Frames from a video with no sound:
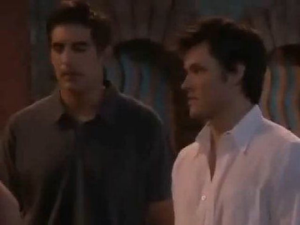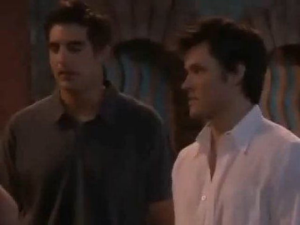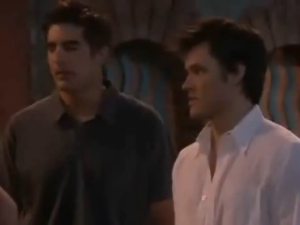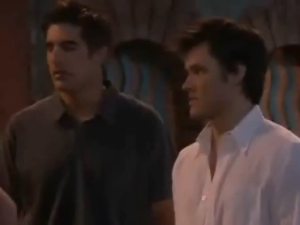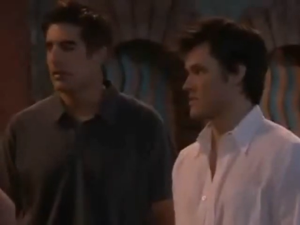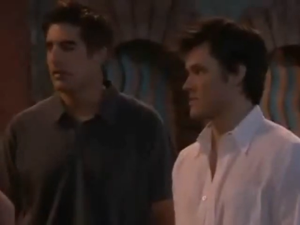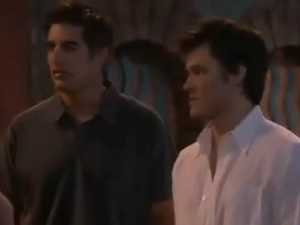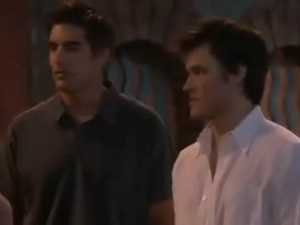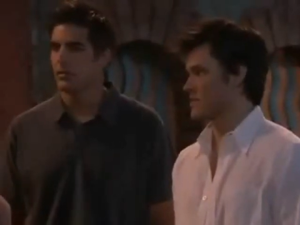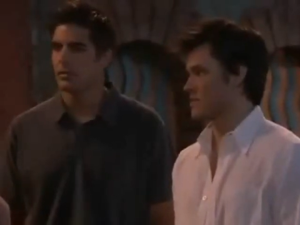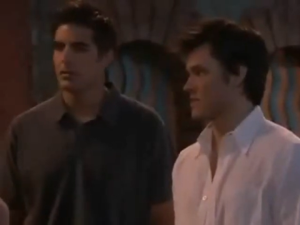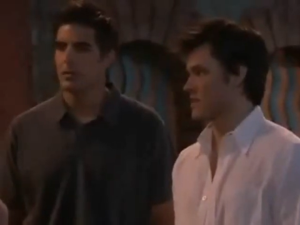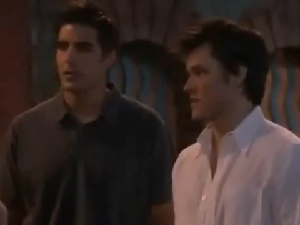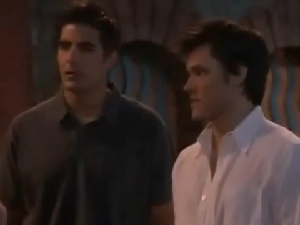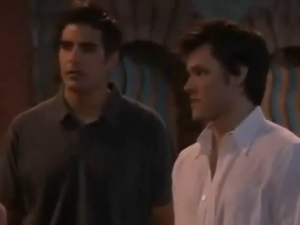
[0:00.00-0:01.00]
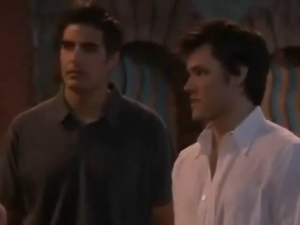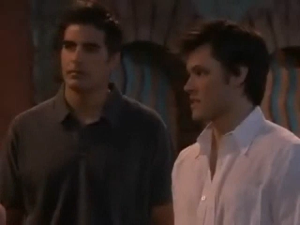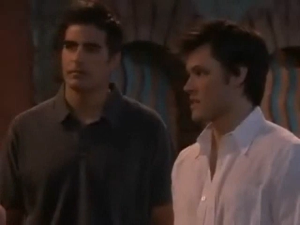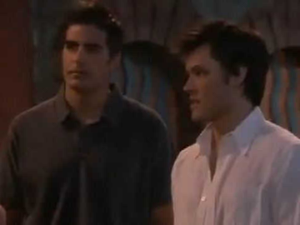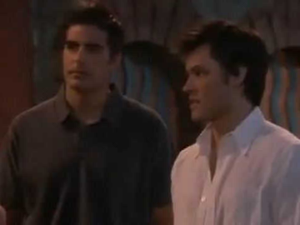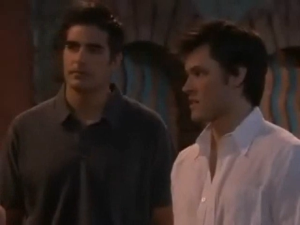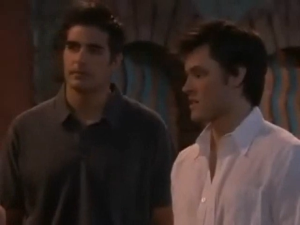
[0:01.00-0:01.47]
Speaker 1: the doctor gave her a shot.
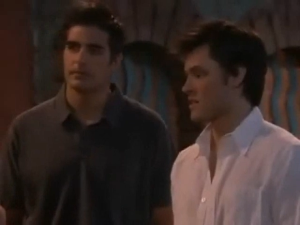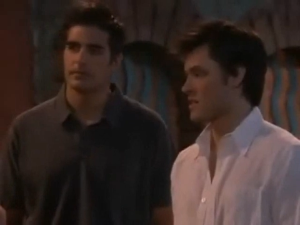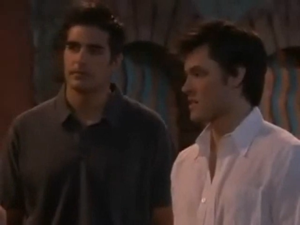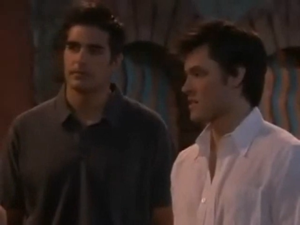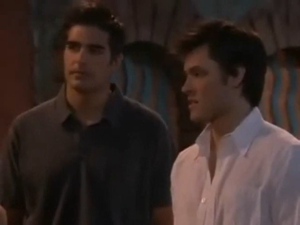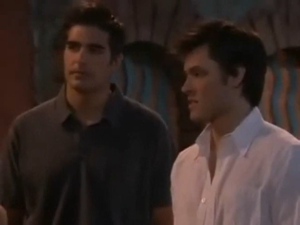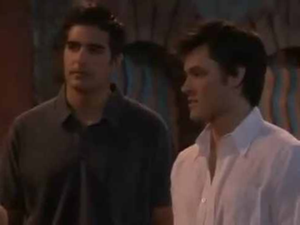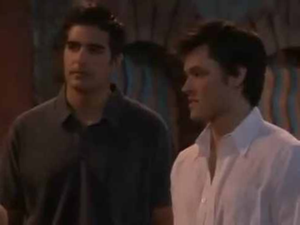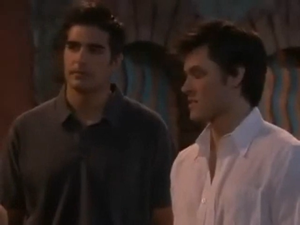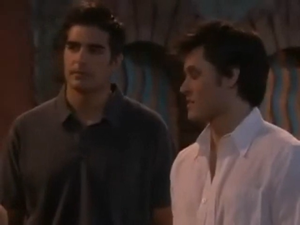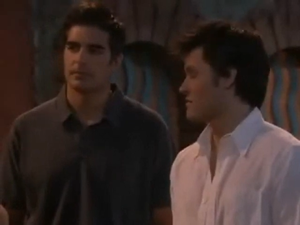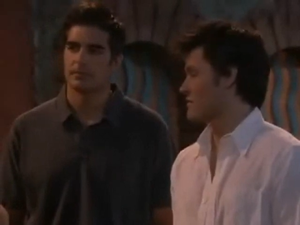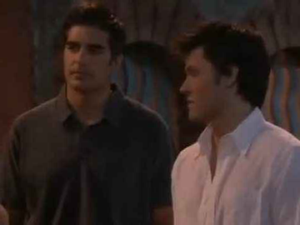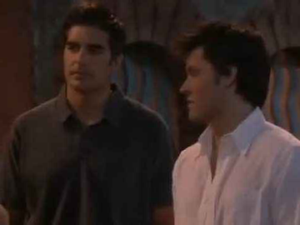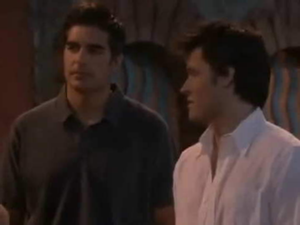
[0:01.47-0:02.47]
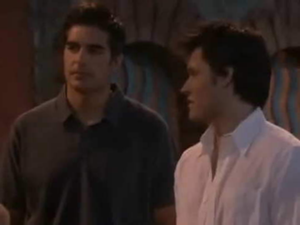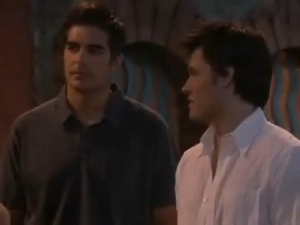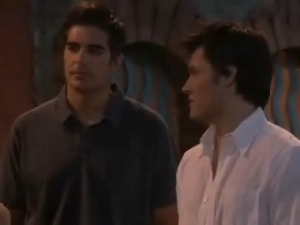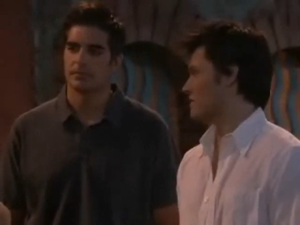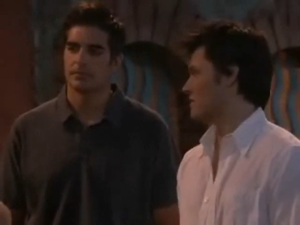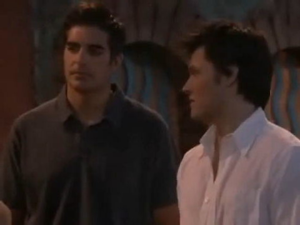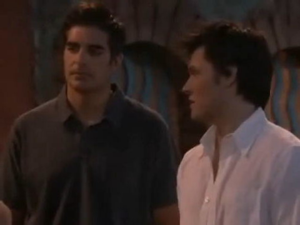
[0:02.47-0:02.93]
It's not fair.
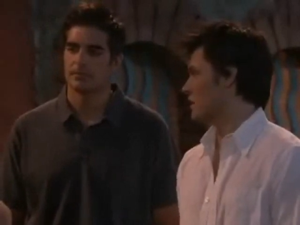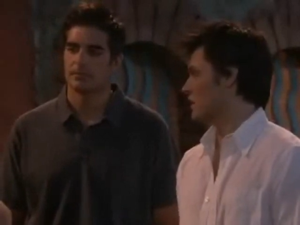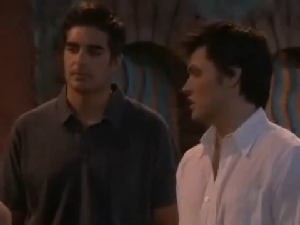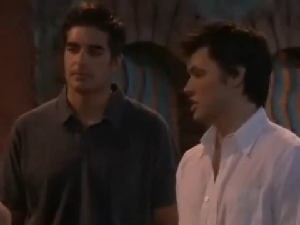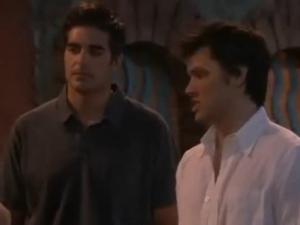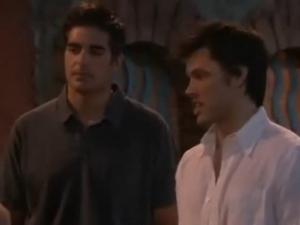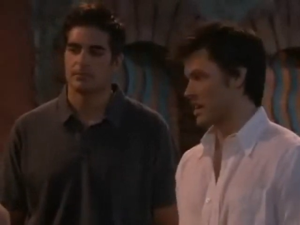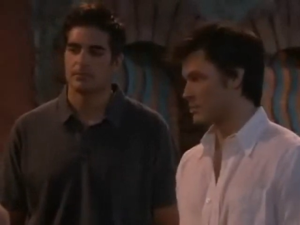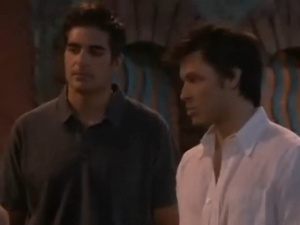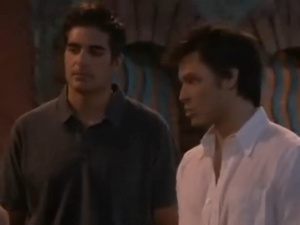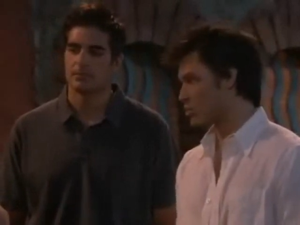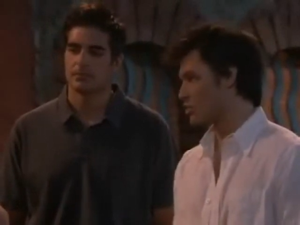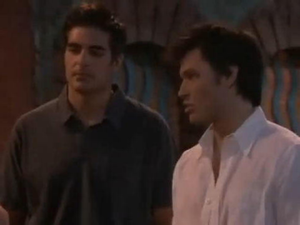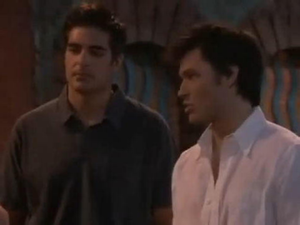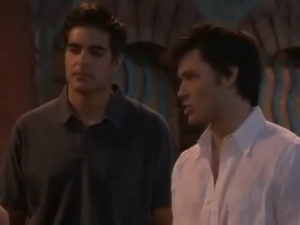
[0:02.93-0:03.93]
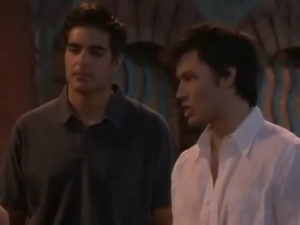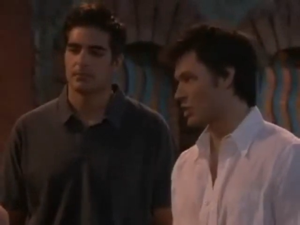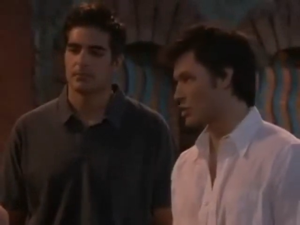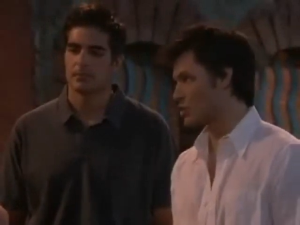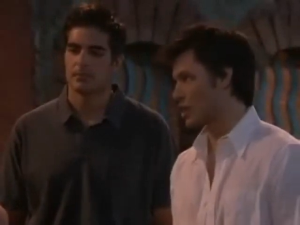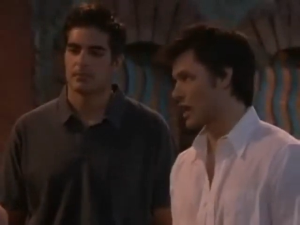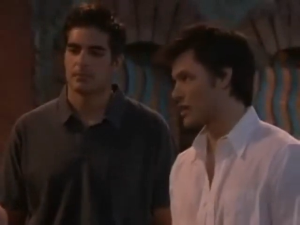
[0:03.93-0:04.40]
She's had more than her
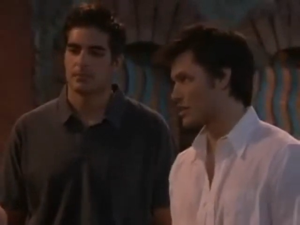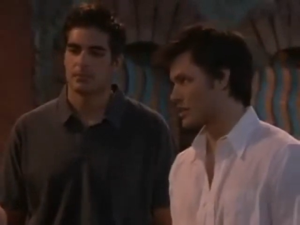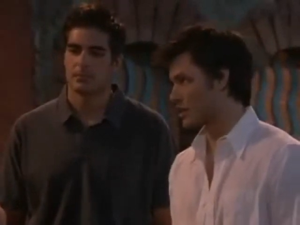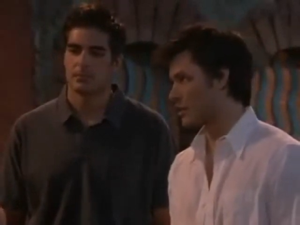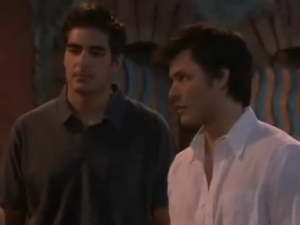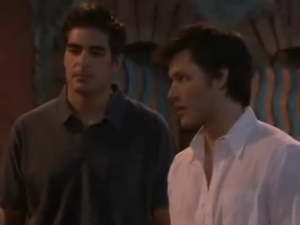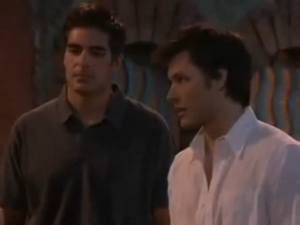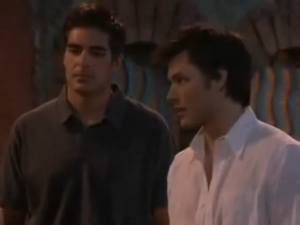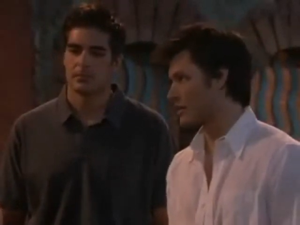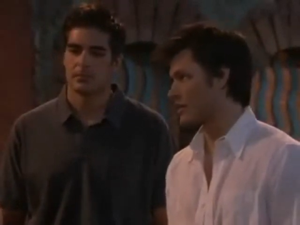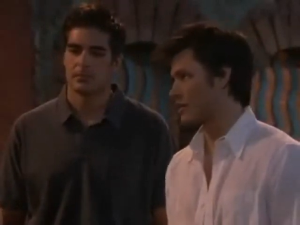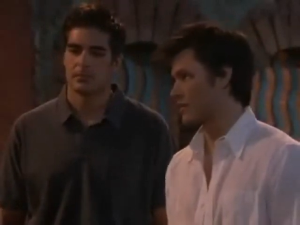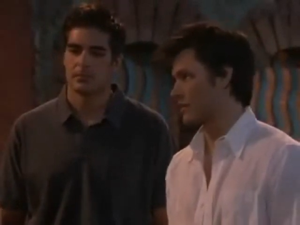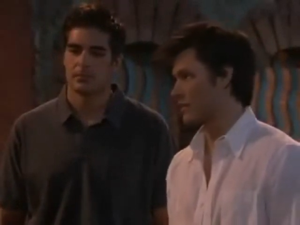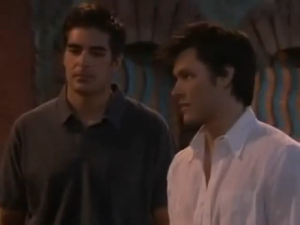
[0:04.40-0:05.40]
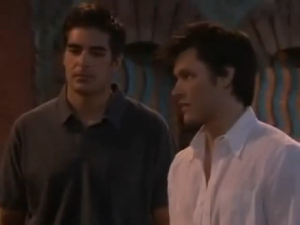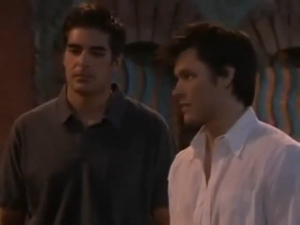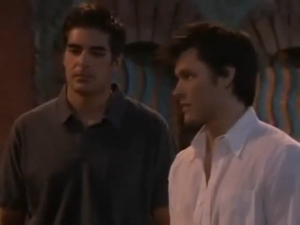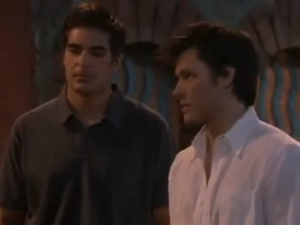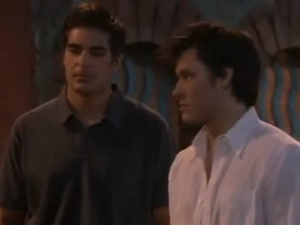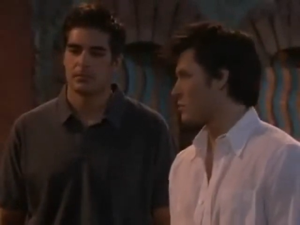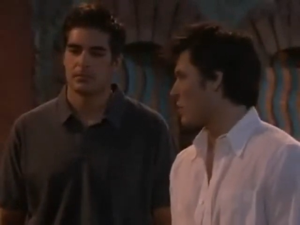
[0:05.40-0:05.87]
share of tragedy already.
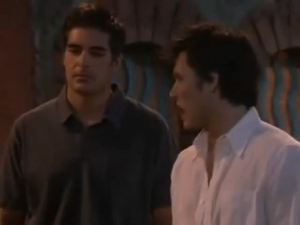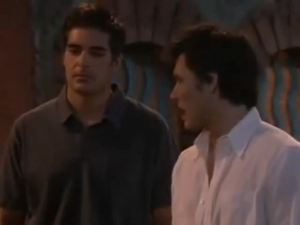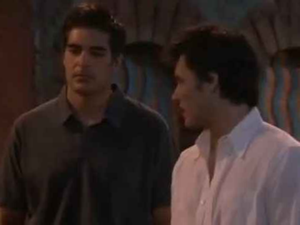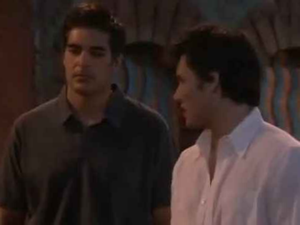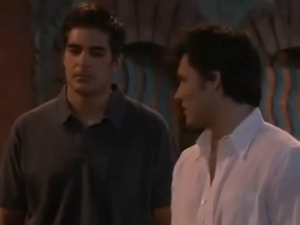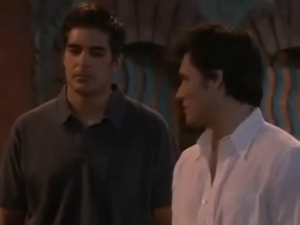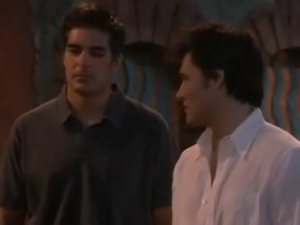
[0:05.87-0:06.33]
Pa